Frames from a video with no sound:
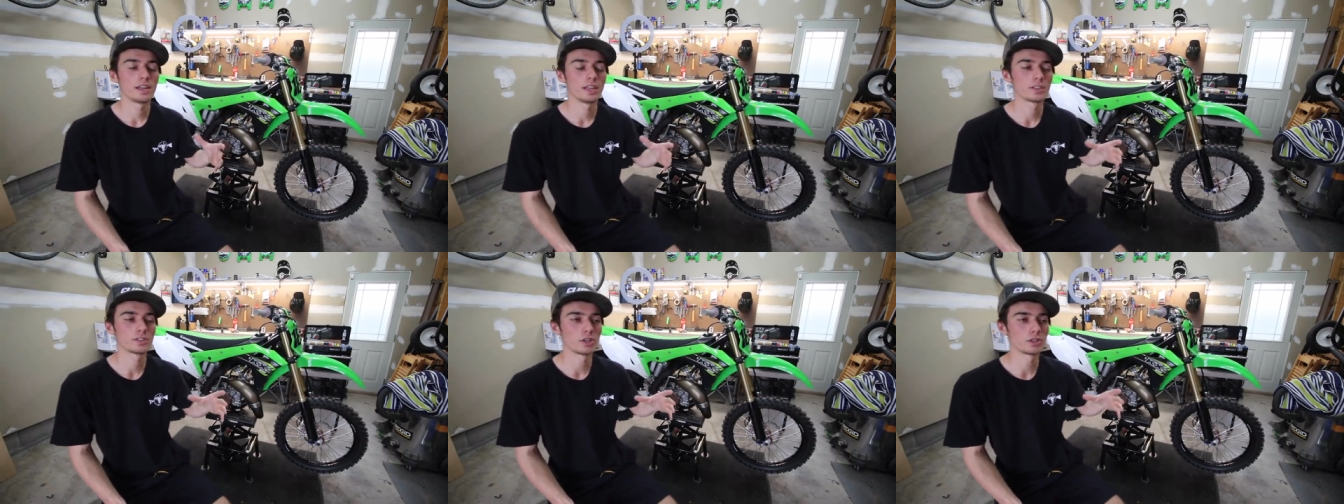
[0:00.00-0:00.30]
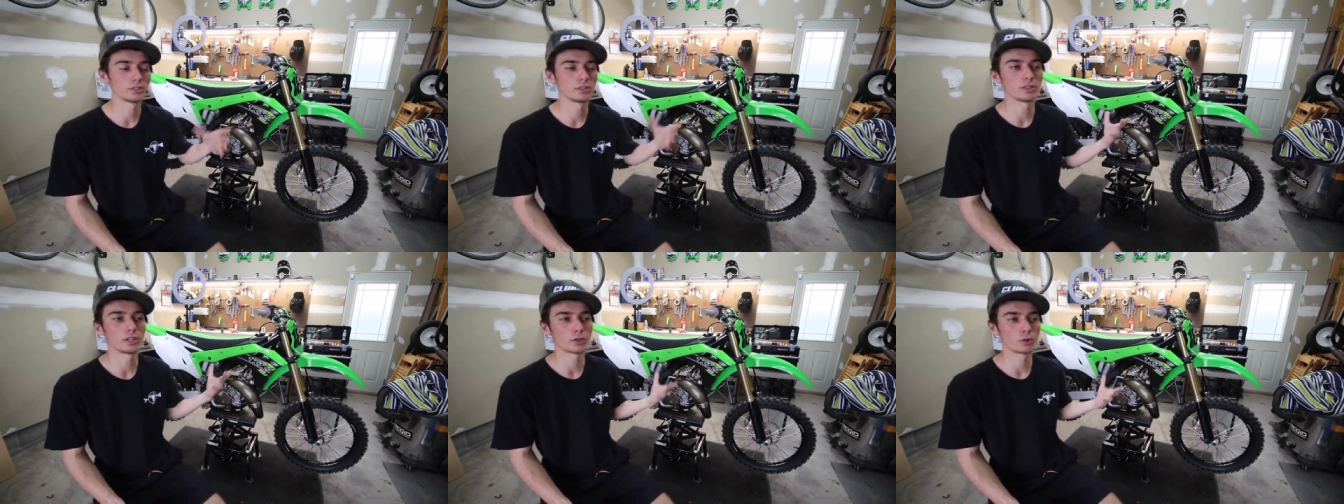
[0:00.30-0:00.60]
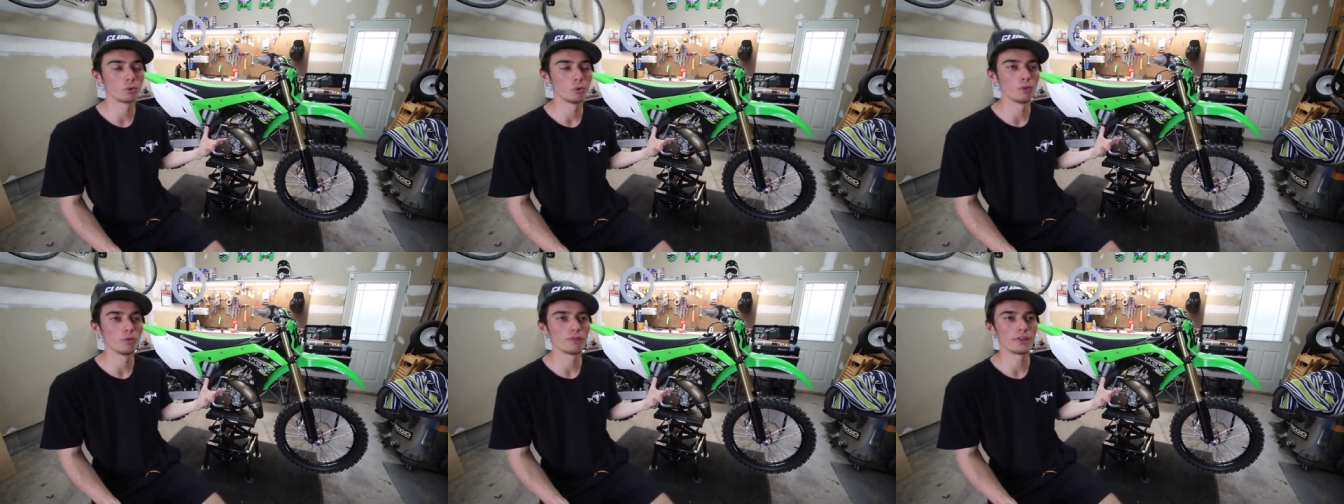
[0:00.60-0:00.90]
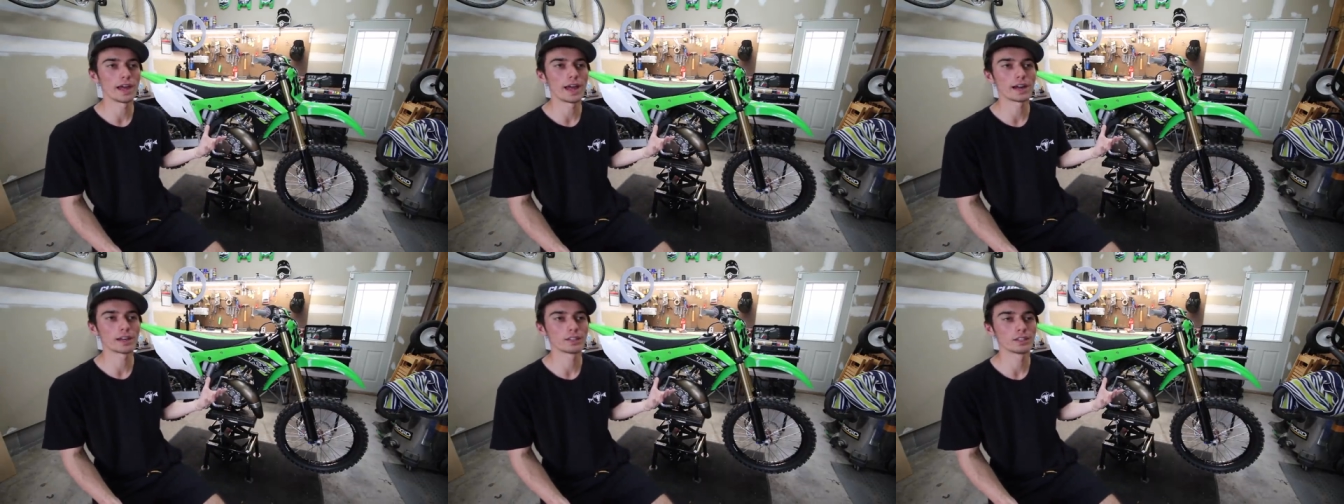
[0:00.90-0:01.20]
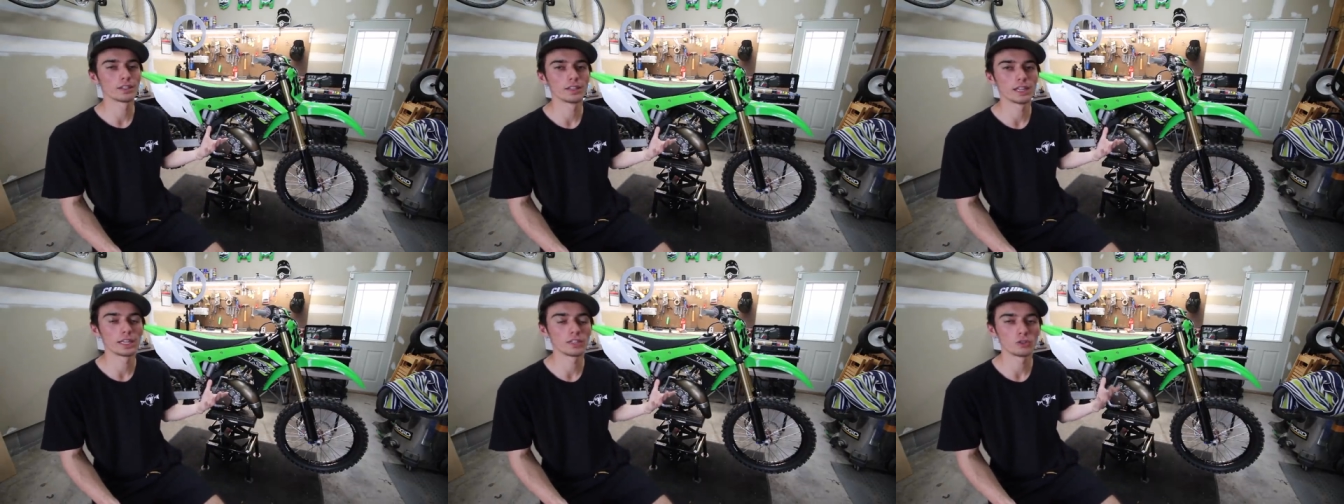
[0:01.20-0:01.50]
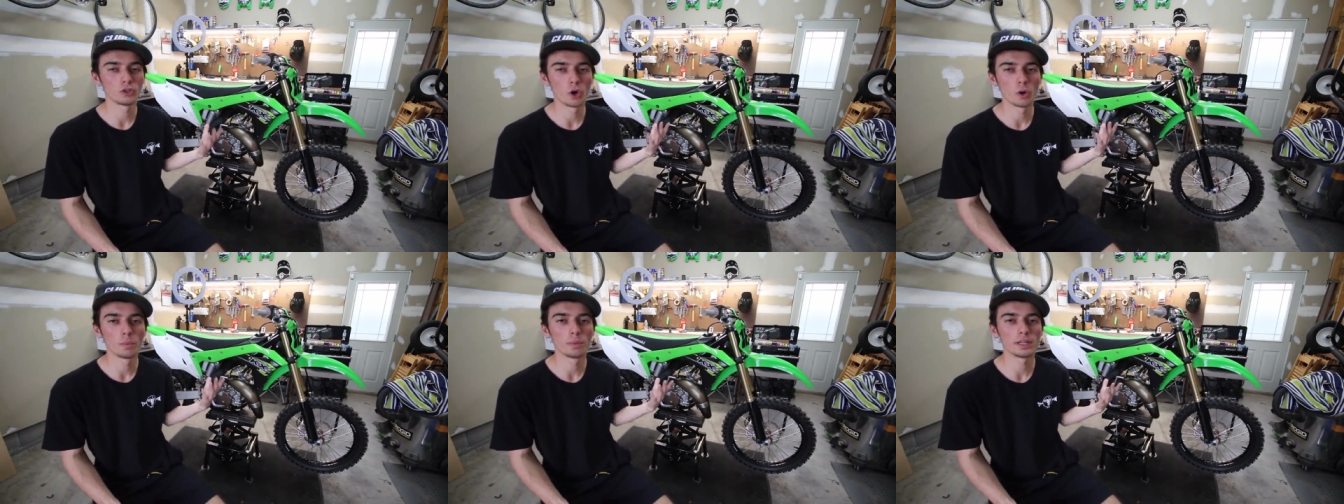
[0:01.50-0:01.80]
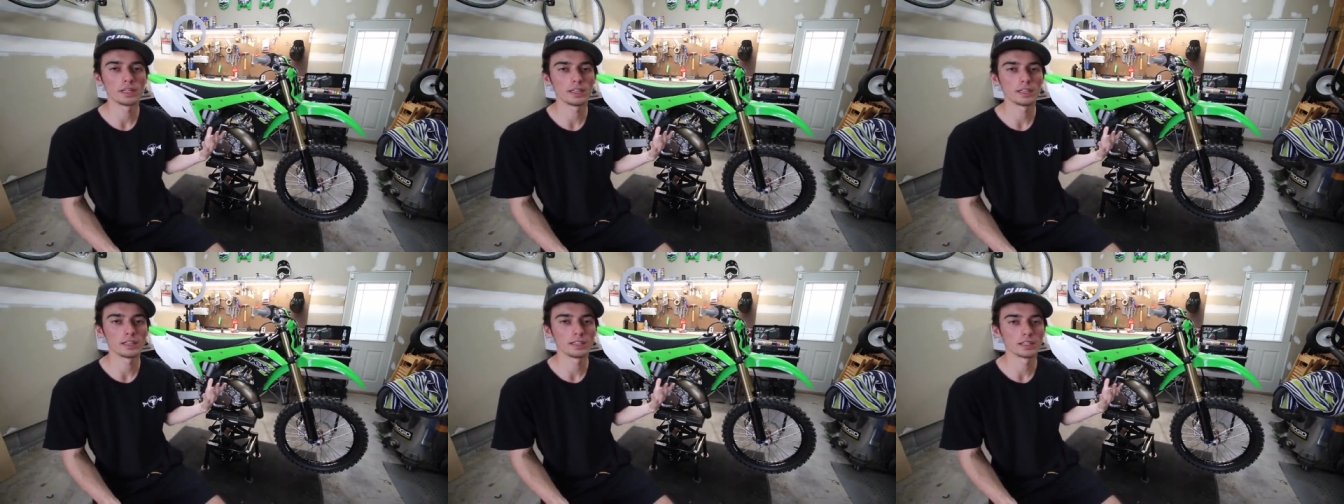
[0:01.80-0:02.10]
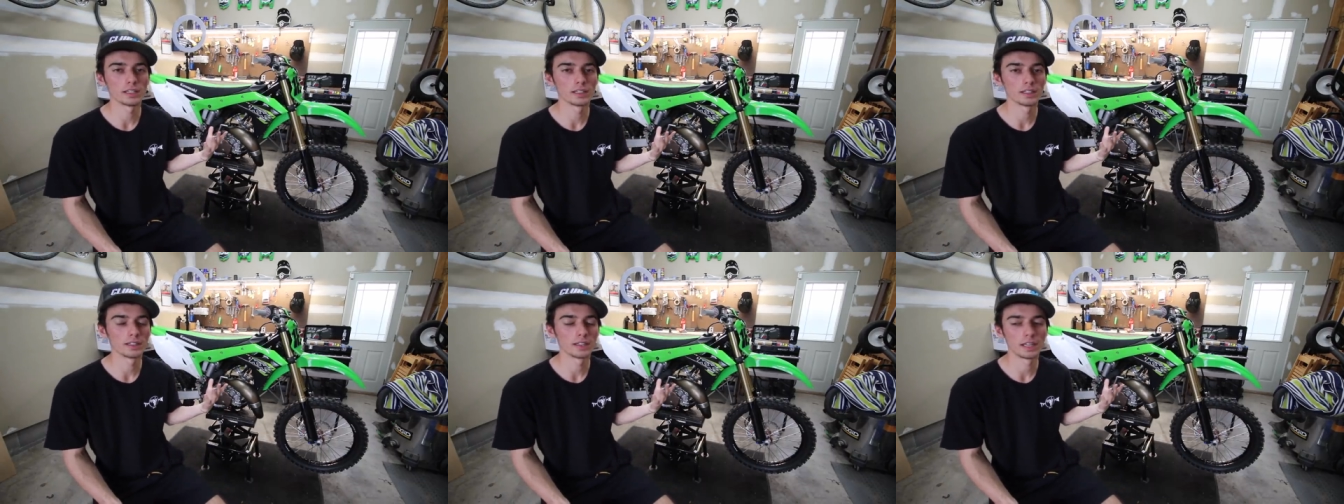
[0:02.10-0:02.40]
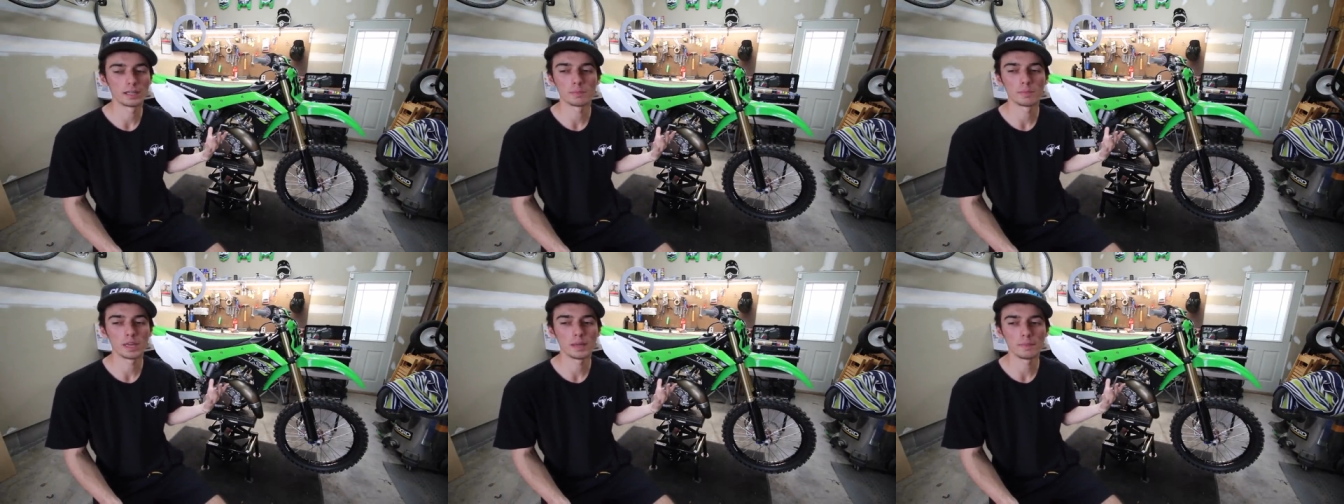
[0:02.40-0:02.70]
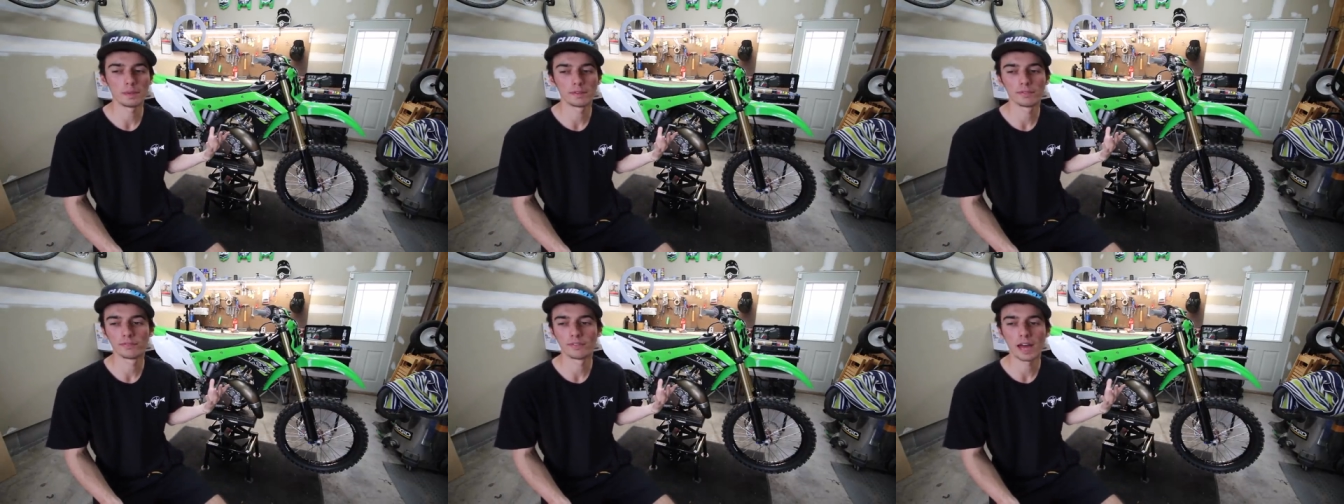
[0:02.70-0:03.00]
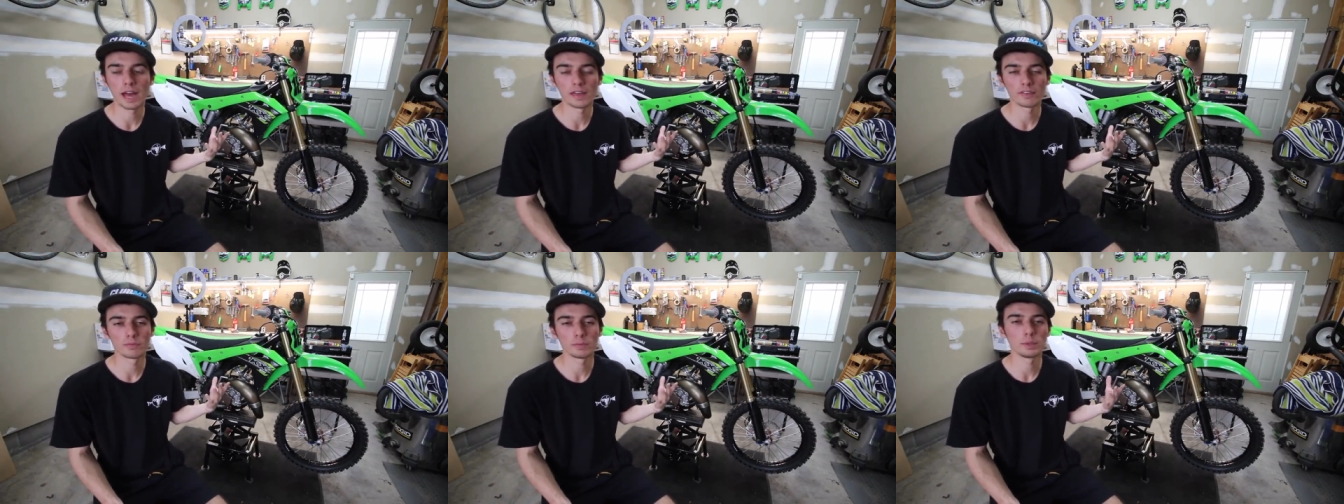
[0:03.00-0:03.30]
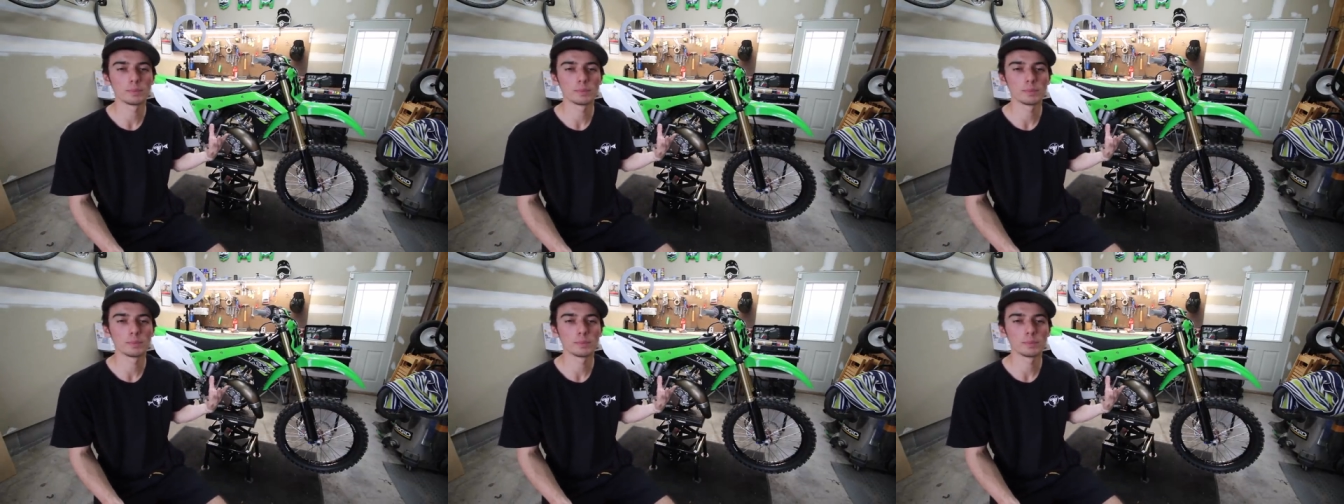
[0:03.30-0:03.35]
it's also the cool factor. Like, nobody, like, maybe 5